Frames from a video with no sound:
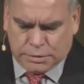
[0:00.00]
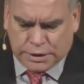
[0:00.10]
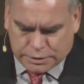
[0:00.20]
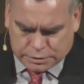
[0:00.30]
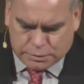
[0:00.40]

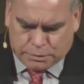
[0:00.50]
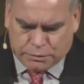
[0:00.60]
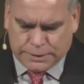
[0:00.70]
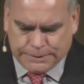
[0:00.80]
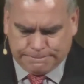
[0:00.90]
But here's the
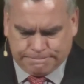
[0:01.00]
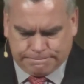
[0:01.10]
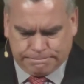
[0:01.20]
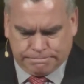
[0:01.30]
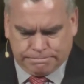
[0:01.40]
point
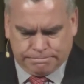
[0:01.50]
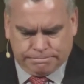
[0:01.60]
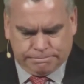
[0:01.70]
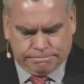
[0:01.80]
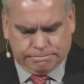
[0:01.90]

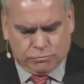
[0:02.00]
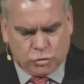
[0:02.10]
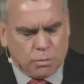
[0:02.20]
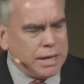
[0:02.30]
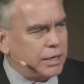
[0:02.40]

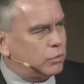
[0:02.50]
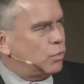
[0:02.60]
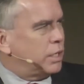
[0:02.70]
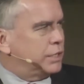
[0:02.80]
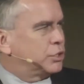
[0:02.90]
no matter
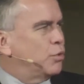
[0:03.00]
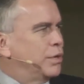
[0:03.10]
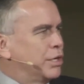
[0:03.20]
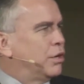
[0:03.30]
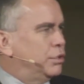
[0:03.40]
what is
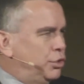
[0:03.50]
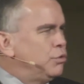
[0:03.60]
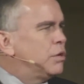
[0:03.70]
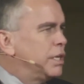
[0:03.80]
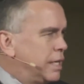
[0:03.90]
going on,
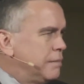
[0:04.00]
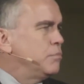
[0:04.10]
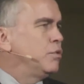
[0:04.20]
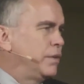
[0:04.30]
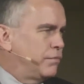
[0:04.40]
you can keep
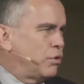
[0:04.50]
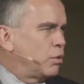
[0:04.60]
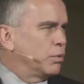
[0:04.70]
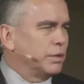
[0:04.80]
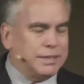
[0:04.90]
moving
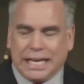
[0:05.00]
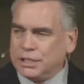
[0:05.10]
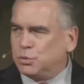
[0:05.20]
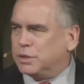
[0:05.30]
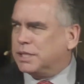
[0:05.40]
forward.
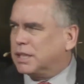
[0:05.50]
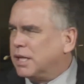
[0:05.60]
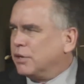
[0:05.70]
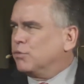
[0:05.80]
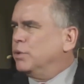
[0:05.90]
That's what the
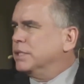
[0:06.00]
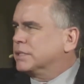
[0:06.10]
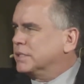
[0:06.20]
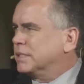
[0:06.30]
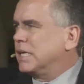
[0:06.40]
cloud of
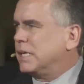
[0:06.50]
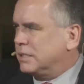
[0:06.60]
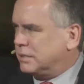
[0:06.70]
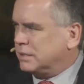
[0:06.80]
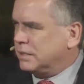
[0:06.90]
witnesses
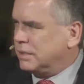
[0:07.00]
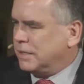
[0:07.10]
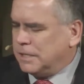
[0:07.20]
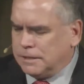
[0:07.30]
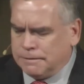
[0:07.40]
says.
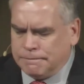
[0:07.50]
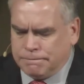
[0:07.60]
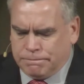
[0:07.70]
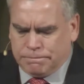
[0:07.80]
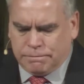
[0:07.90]

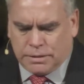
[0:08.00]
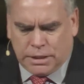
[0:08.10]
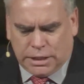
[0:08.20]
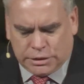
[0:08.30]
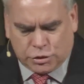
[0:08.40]

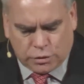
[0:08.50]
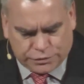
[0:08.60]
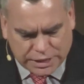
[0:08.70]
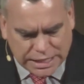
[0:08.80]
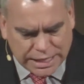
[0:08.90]
And so,
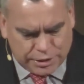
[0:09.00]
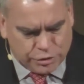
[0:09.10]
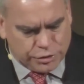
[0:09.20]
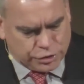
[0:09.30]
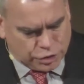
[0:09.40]
if today
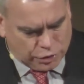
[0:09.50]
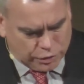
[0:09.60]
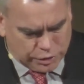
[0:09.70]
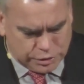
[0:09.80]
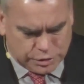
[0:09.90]
you're
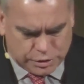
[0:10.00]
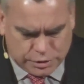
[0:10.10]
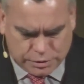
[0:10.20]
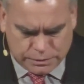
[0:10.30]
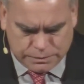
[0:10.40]

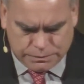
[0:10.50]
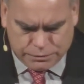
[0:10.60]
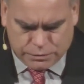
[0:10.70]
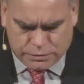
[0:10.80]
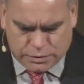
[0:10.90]
discouraged
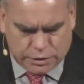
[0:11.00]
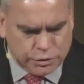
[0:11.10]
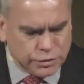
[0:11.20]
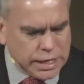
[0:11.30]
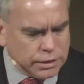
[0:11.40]

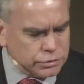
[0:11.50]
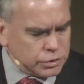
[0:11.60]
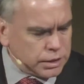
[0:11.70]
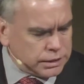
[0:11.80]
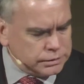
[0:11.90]
and you're
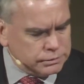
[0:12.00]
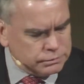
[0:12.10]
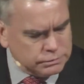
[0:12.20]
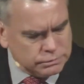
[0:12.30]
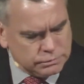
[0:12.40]
downtrodden
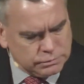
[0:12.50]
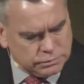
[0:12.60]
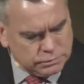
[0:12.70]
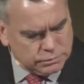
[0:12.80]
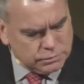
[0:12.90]

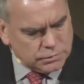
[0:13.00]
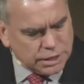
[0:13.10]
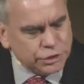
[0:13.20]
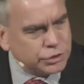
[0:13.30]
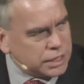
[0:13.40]

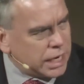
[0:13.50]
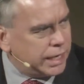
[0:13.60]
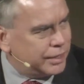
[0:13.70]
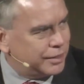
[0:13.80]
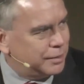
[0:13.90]
and you're
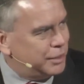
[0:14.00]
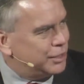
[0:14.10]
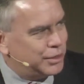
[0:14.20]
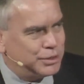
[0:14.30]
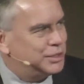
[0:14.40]
tired, let me
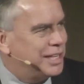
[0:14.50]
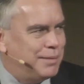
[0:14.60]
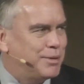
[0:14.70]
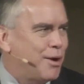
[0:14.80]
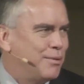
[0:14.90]
encourage you
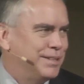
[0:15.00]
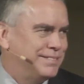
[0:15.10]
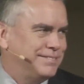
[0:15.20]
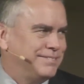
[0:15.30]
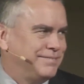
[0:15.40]
keep going.